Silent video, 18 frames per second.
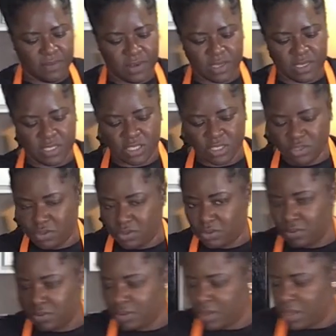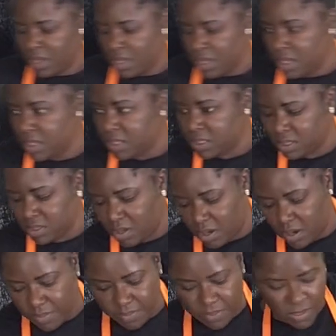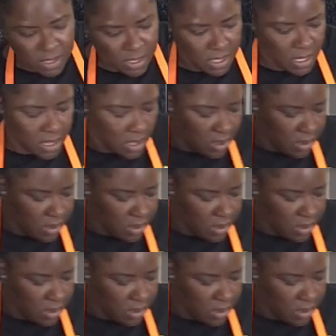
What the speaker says: for us to start putting